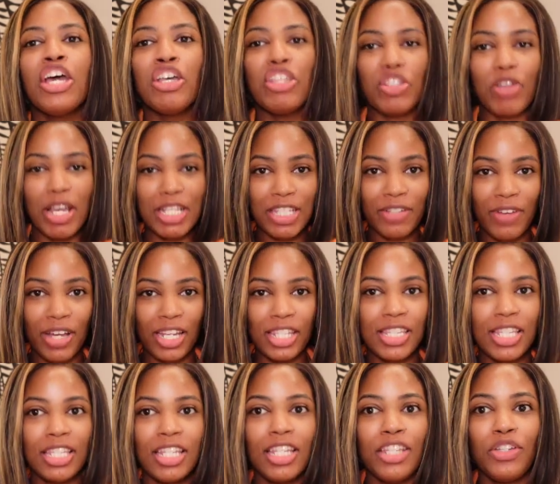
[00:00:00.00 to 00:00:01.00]
So as a flight
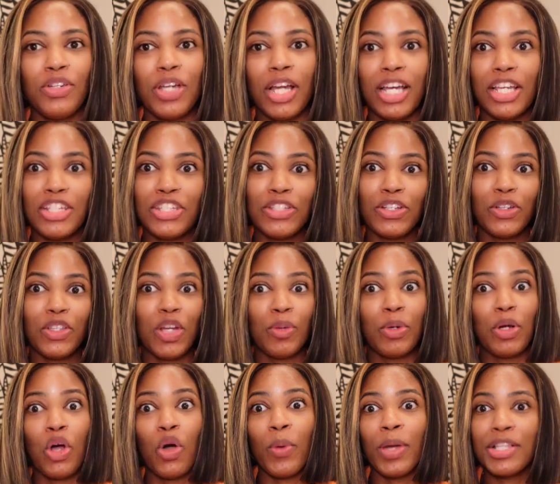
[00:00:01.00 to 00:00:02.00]
attendant, you guys know that
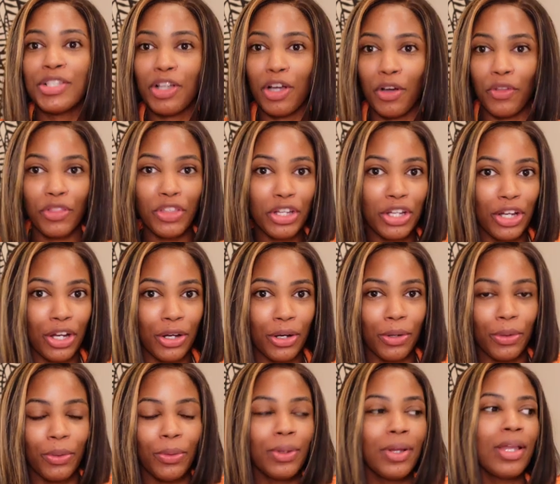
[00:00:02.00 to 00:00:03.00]
we're always on the
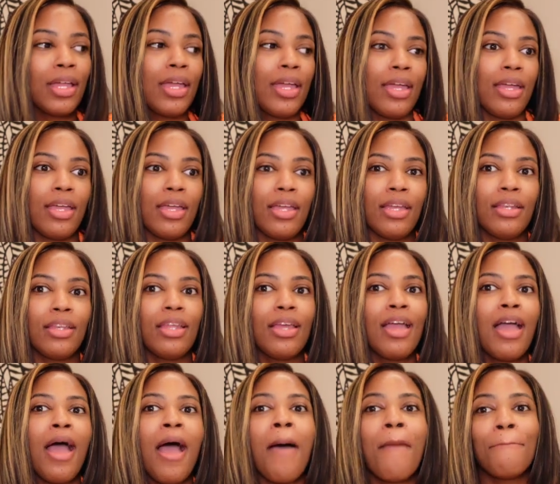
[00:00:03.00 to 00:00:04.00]
go. And
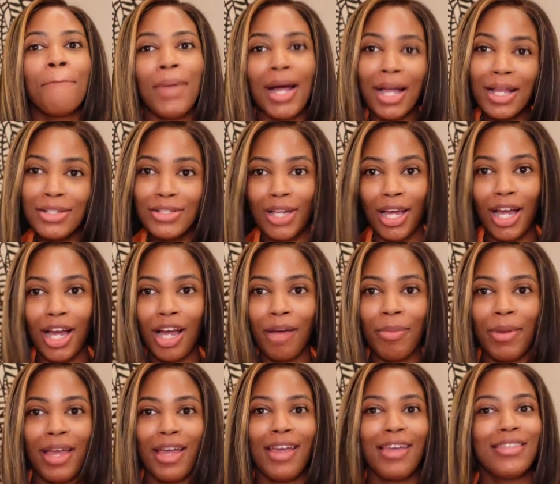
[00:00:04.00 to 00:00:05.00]
my
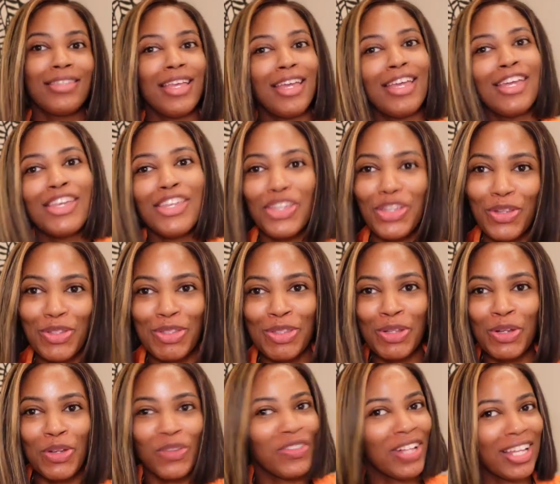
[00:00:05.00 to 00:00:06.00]
job as a
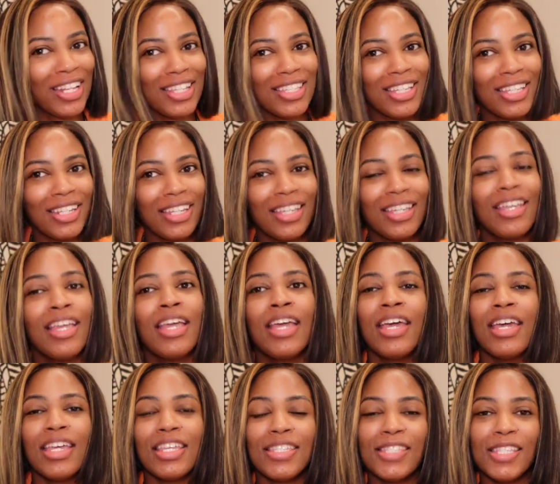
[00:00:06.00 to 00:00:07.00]
YouTube flight attendant
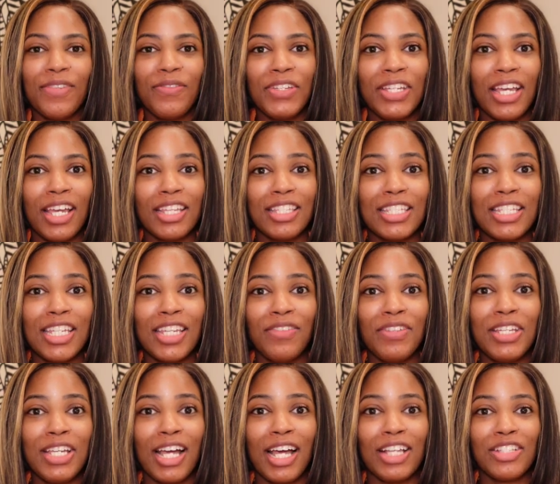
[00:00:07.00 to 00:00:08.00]
is to give
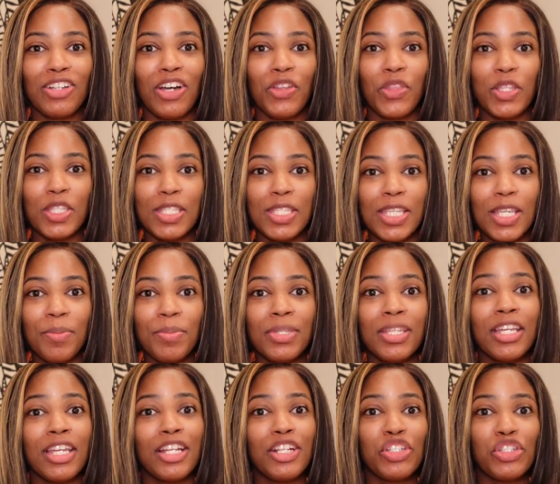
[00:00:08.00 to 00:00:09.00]
you guys all the
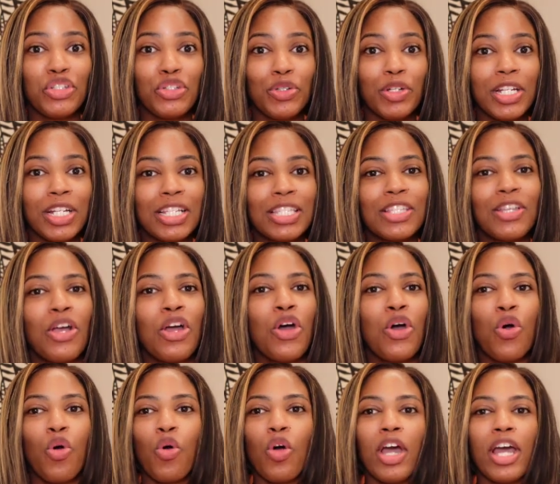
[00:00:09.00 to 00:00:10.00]
tips and tricks
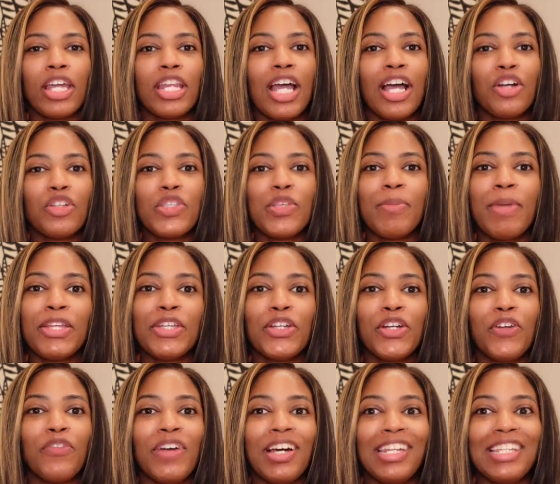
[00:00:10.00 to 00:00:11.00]
on how to make
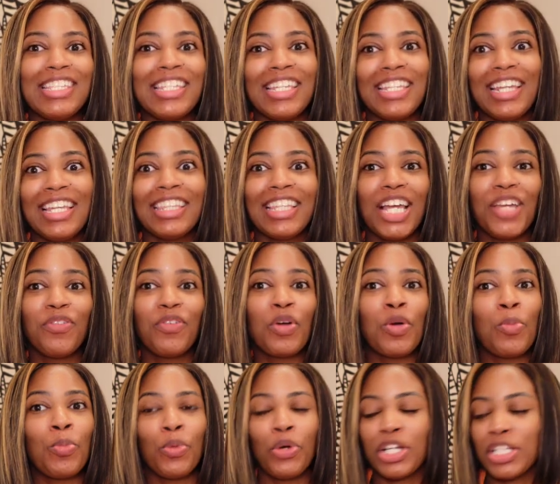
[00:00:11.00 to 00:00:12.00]
your flight attendant life
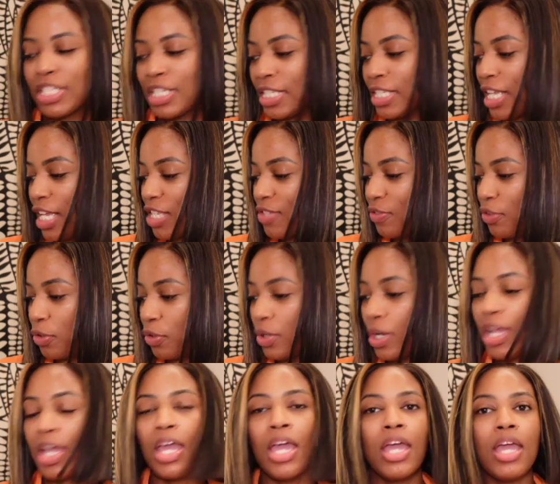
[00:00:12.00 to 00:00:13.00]
more successful.
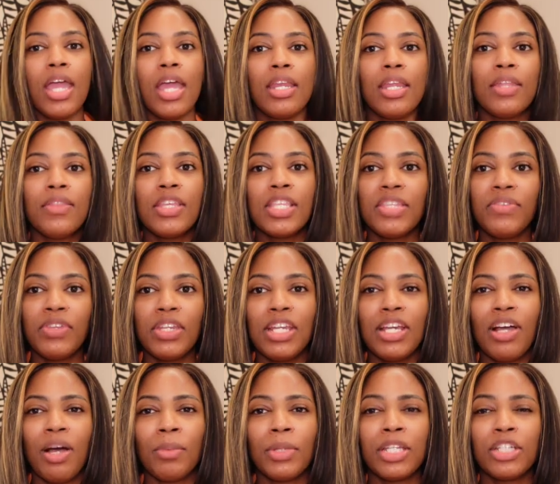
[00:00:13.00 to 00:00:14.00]
And in this
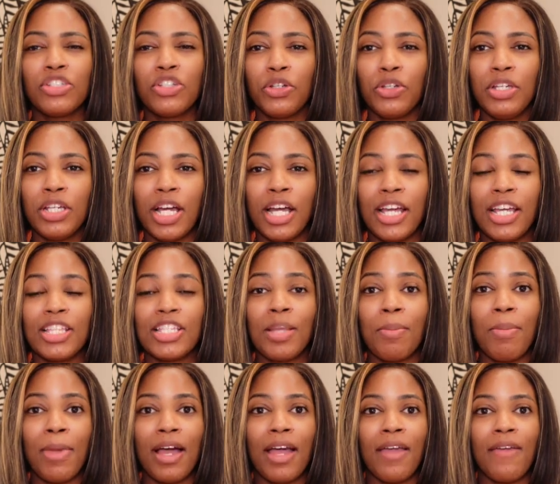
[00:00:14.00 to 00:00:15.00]
video, I'm gonna show you guys
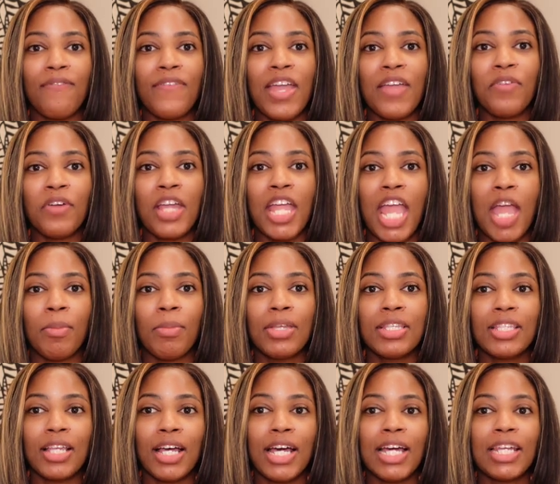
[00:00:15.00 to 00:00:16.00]
my favorite
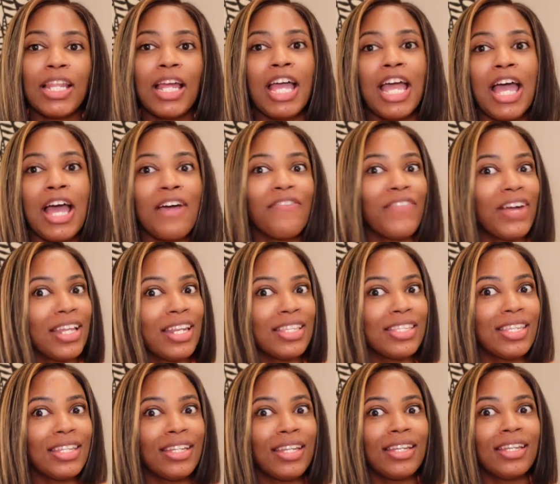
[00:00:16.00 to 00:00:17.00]
Amazon flight
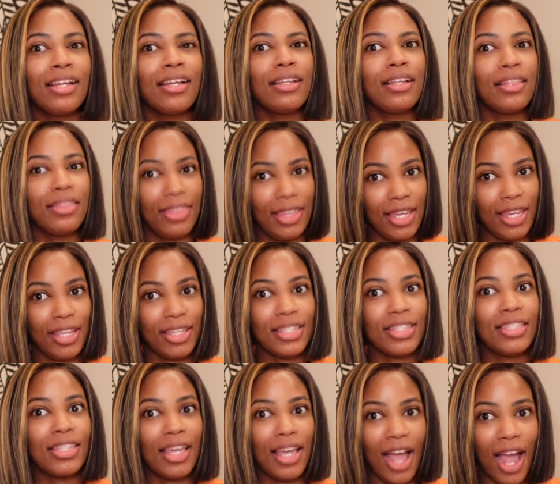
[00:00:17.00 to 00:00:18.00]
attendant
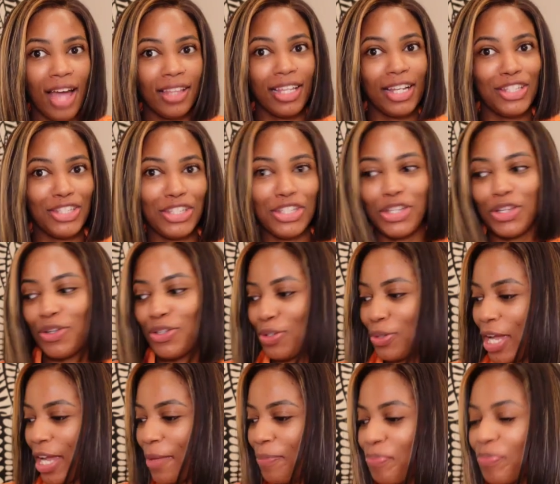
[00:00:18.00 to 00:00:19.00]
things that I like to use,
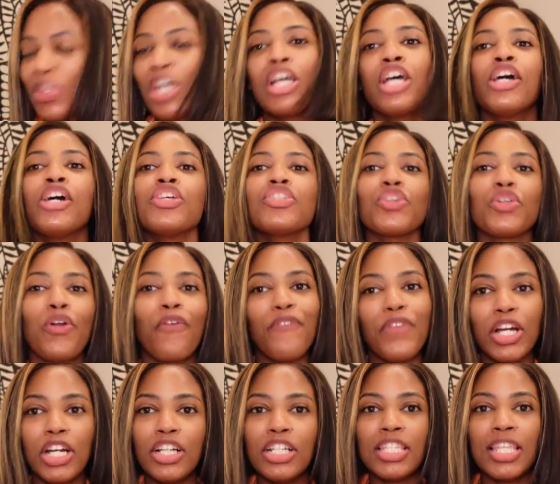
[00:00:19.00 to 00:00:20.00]
okay? So the
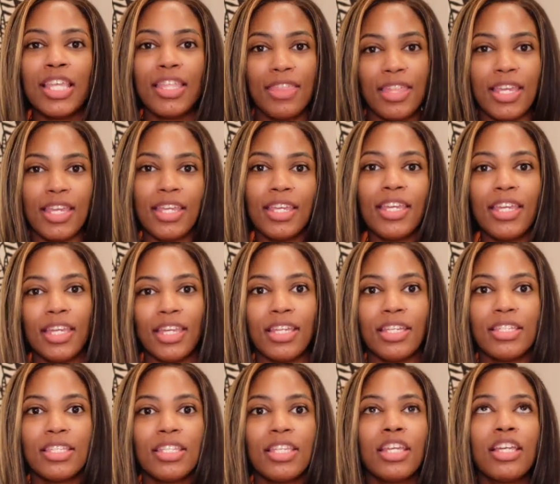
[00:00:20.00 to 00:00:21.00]
first thing
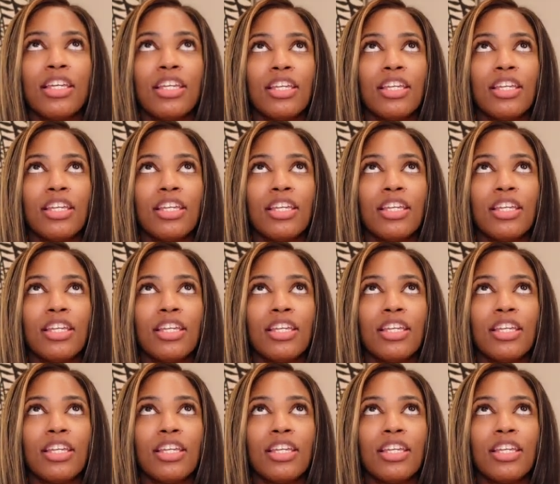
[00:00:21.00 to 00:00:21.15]
is